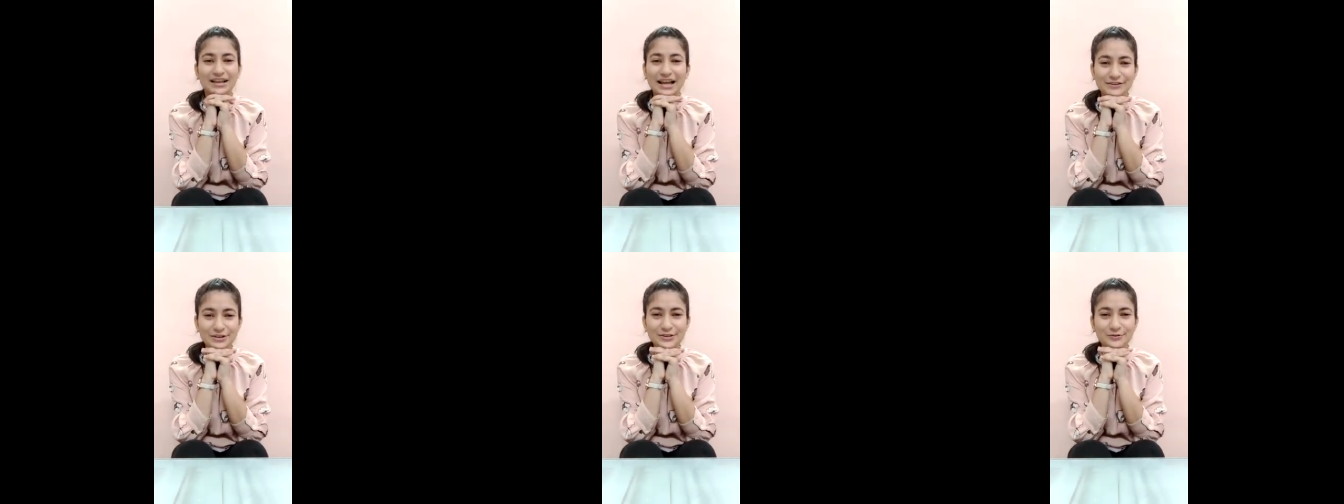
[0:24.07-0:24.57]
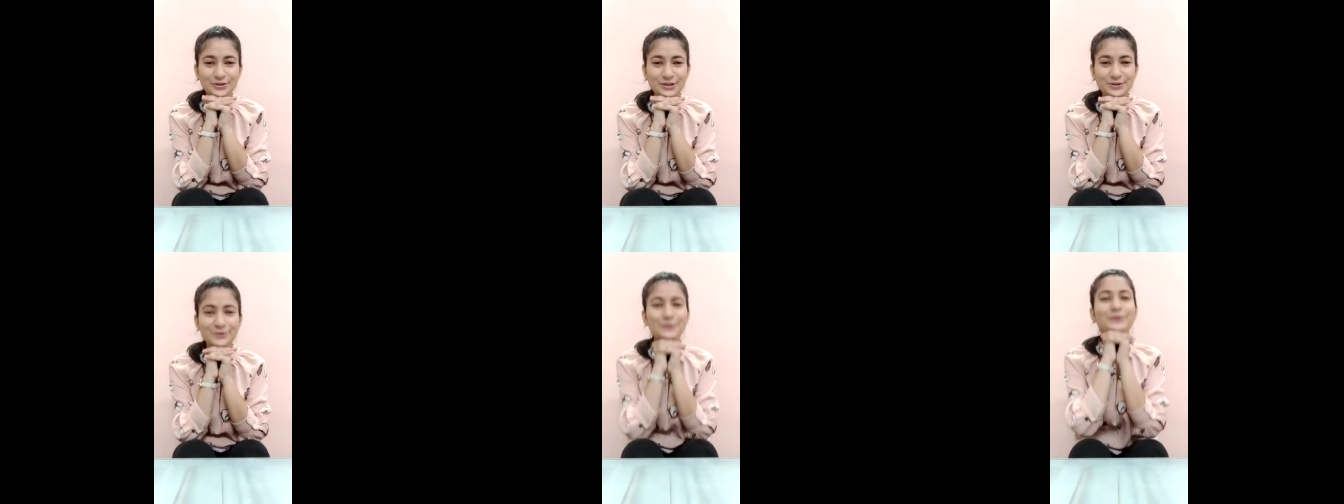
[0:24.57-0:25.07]
I'll wait for
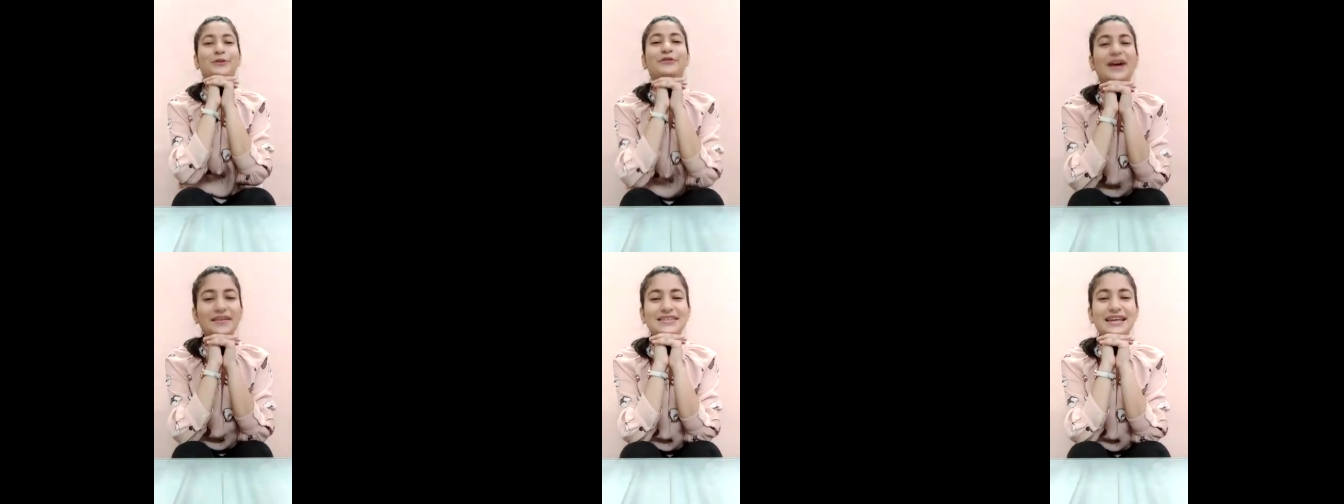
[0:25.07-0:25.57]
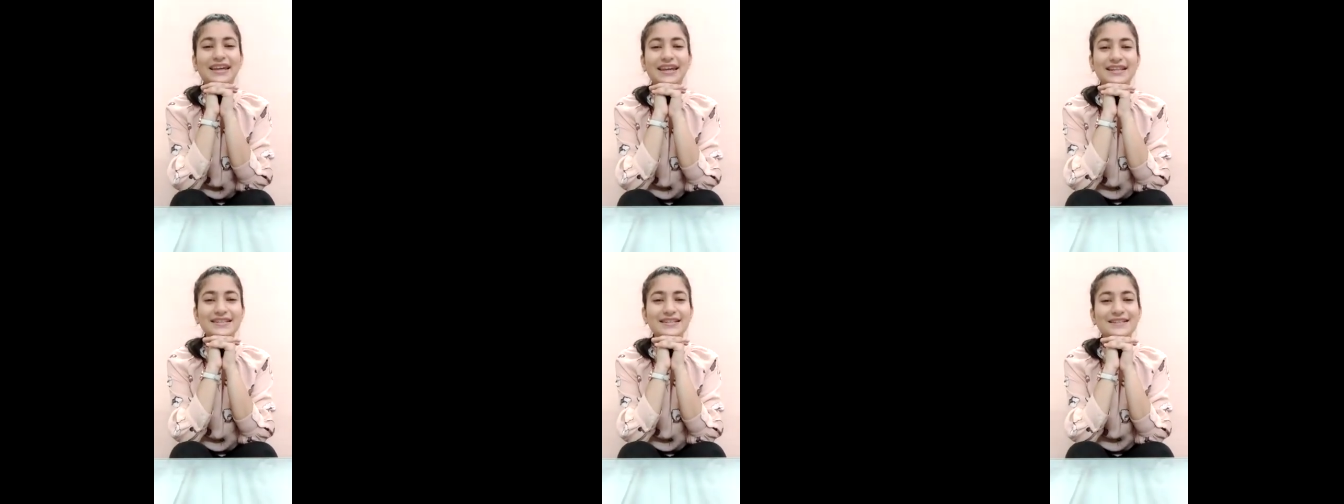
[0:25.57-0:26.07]
you for 5
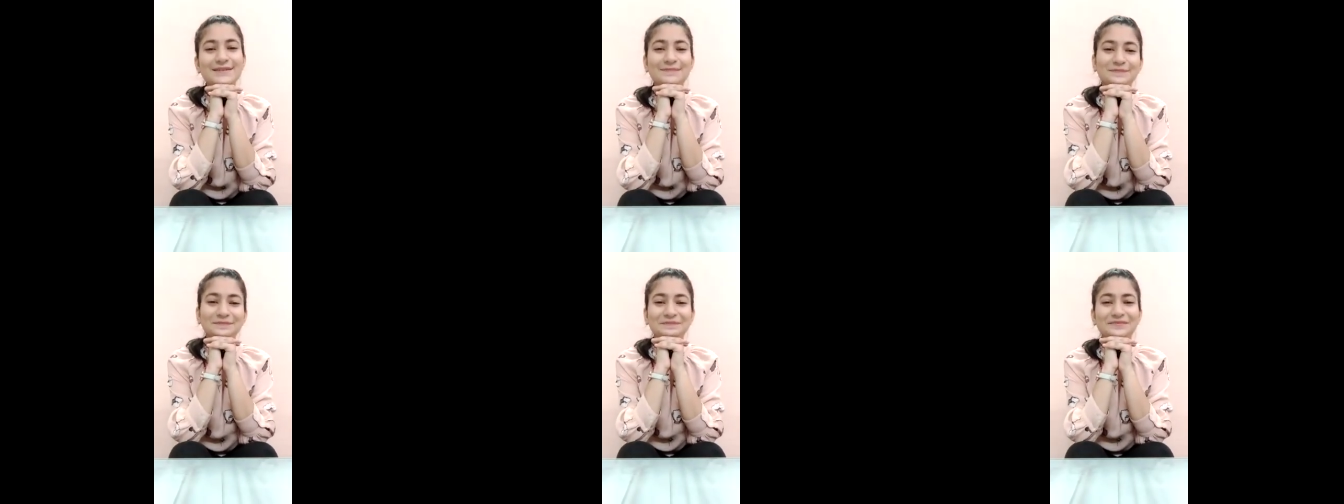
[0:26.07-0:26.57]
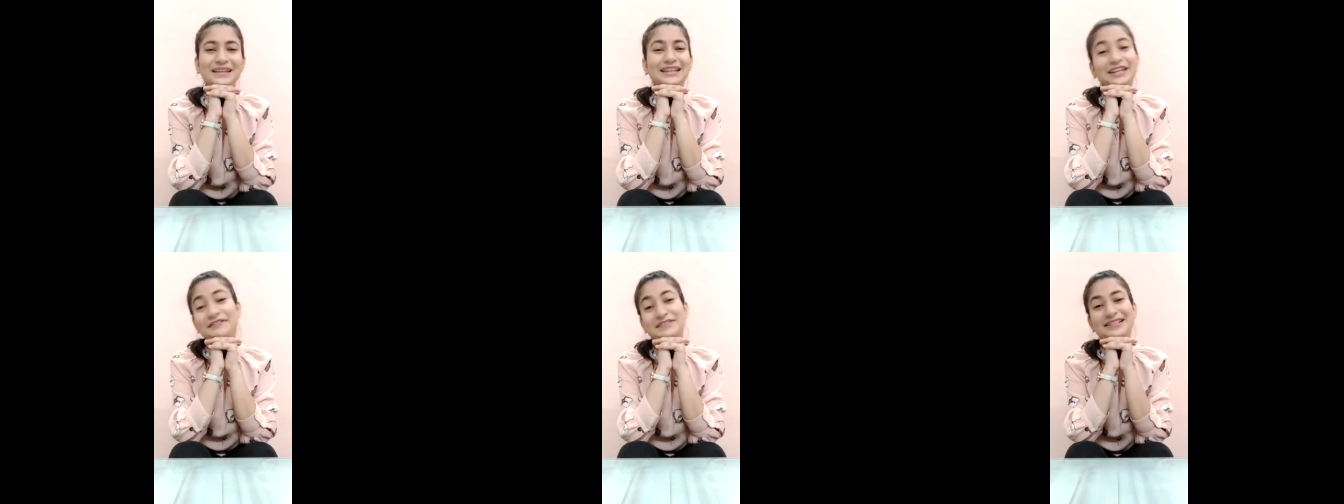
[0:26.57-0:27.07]
seconds and
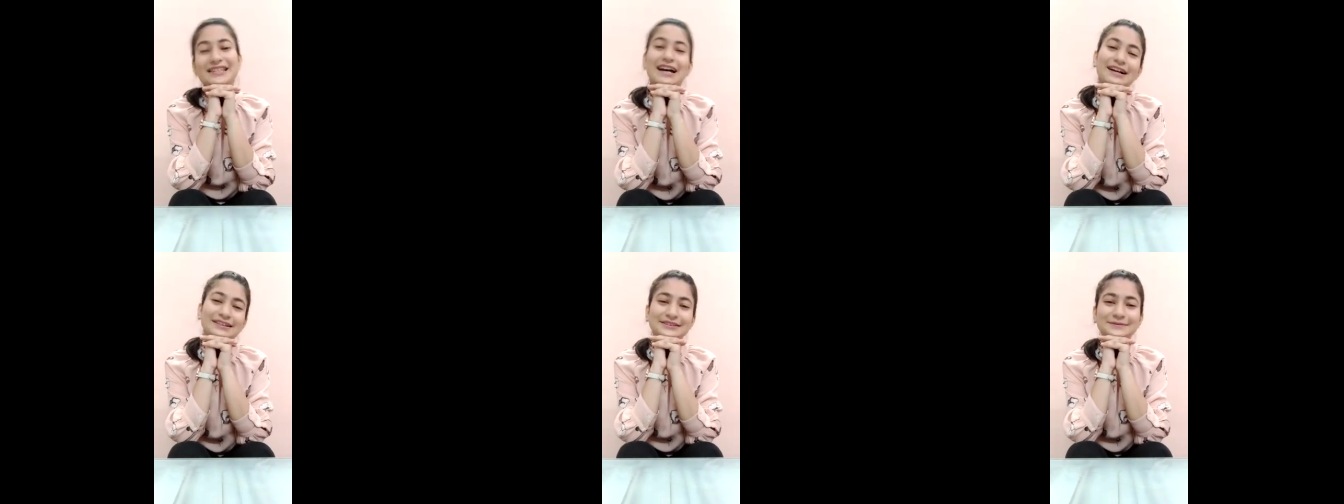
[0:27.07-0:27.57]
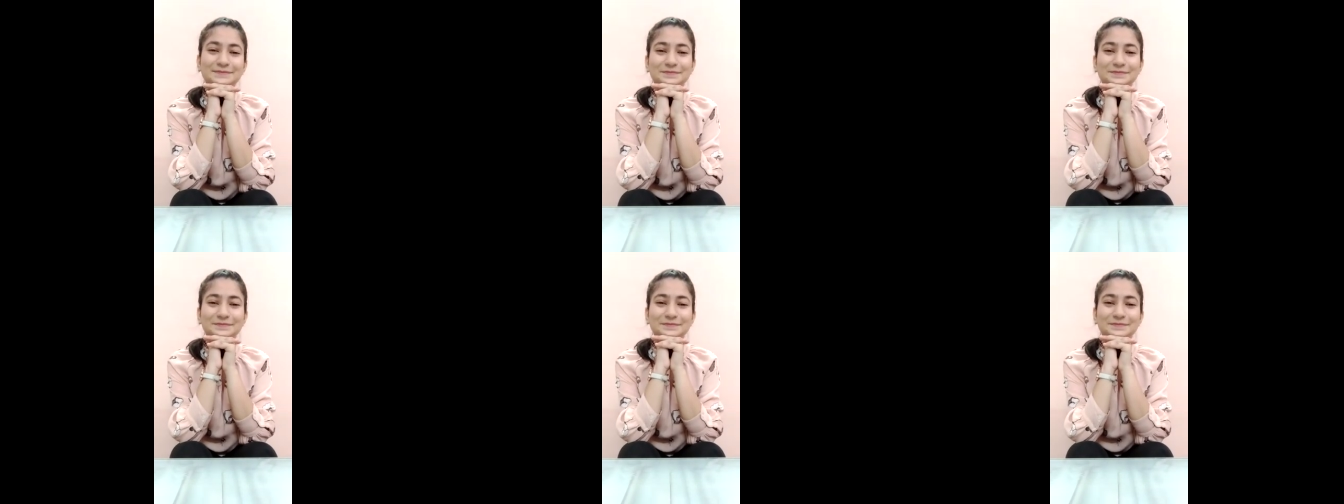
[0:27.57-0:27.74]
then we'll start.